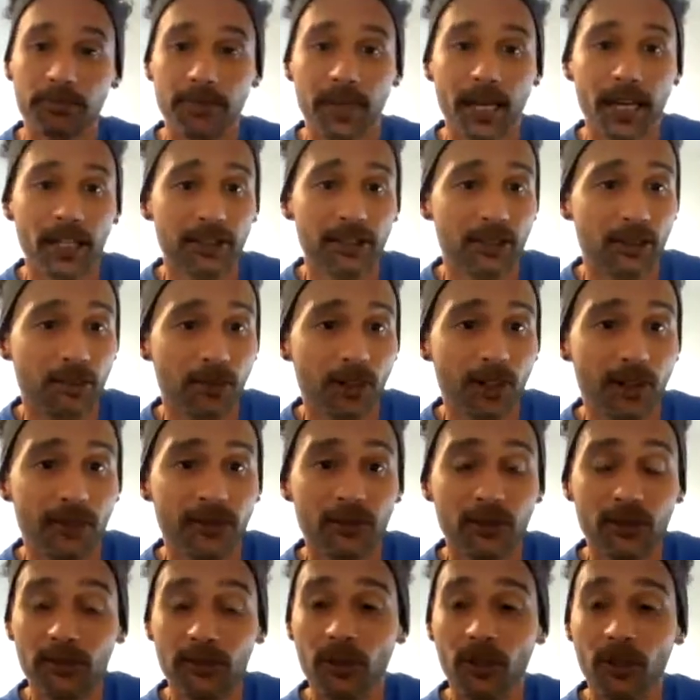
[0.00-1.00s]
basketball,
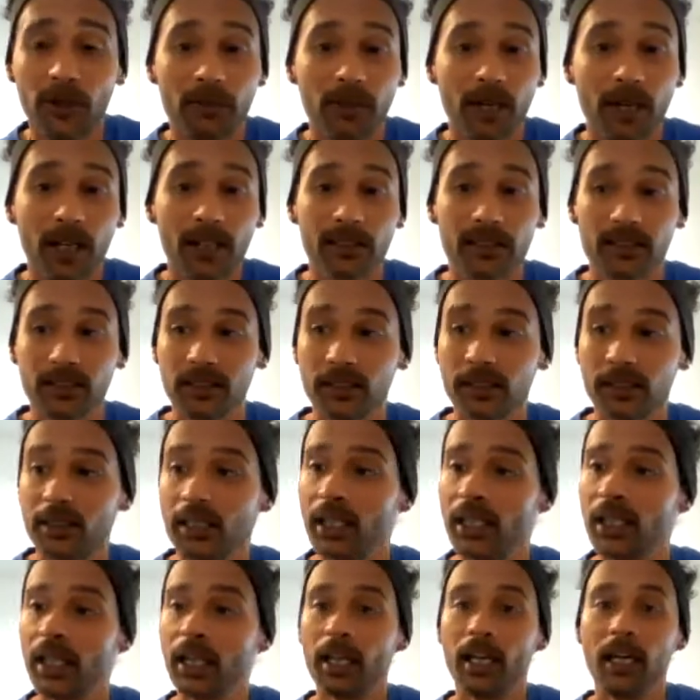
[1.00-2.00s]
football, boxing.
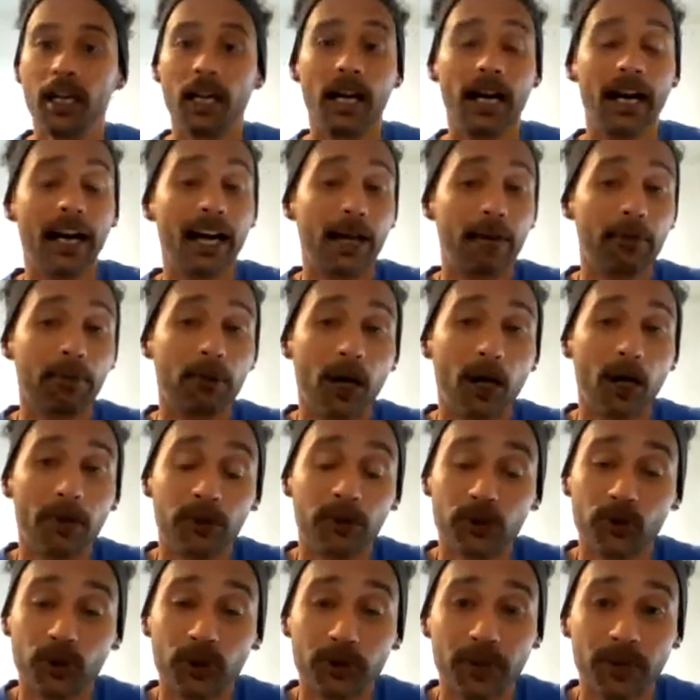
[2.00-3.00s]
I had
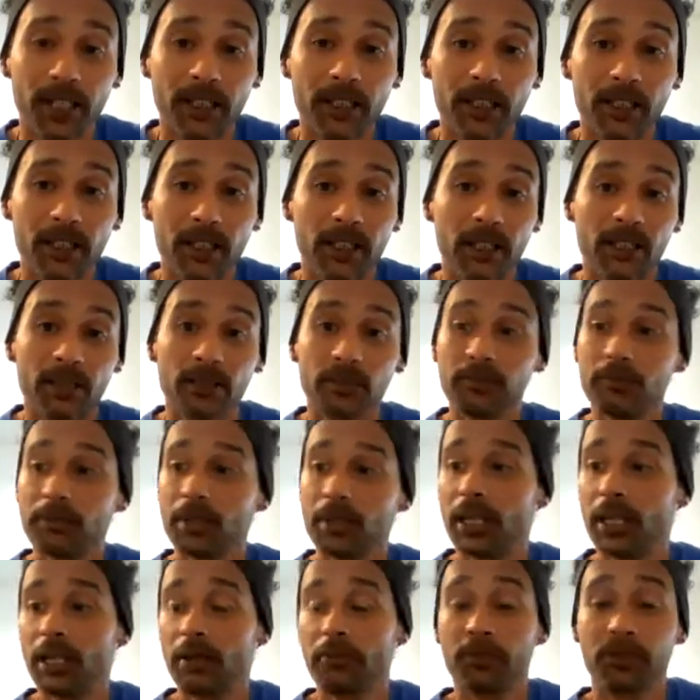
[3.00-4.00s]
problems with my knee,
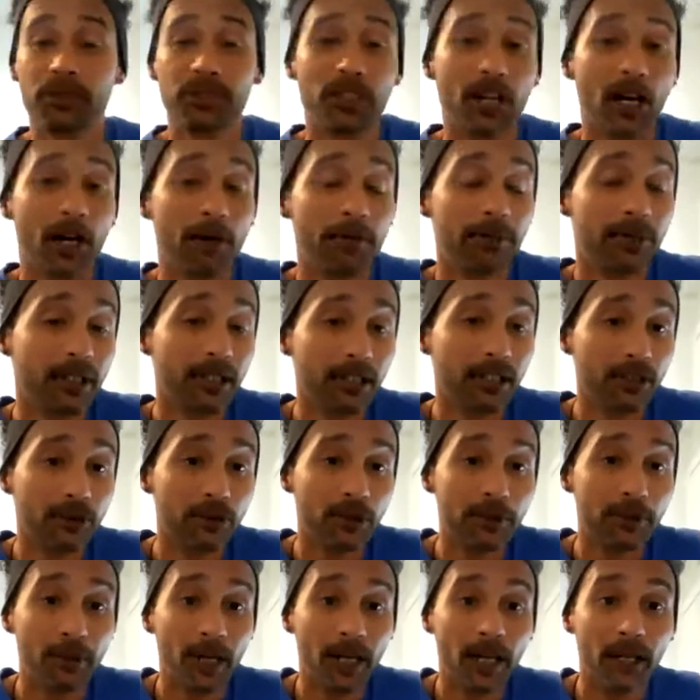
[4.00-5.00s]
predominantly
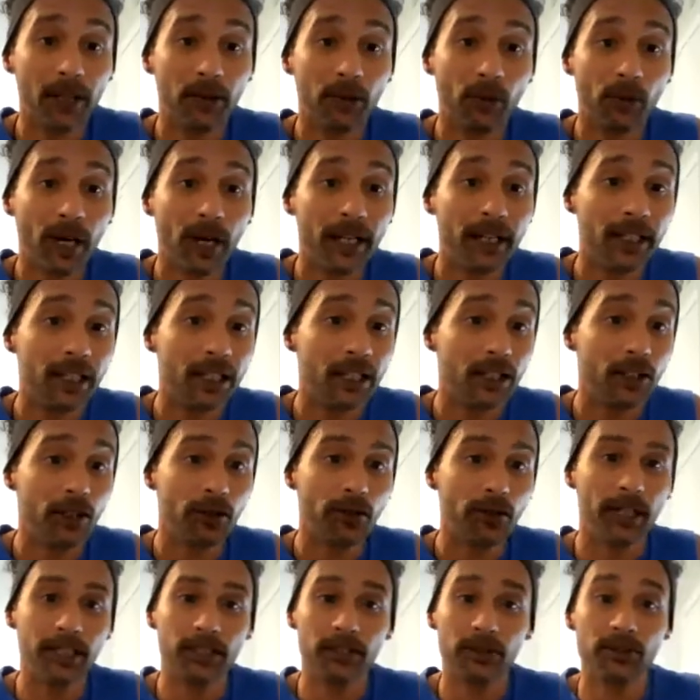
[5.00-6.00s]
with my right
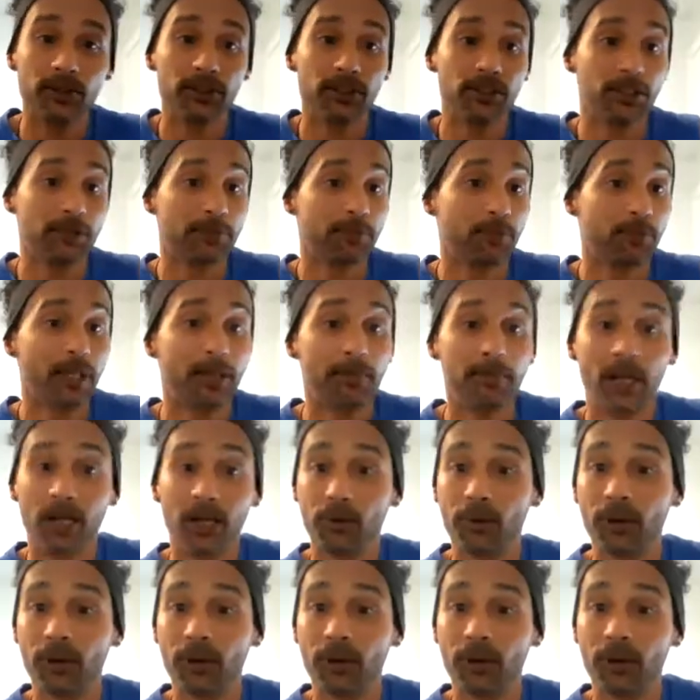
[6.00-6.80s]
ankle. I used to sprain my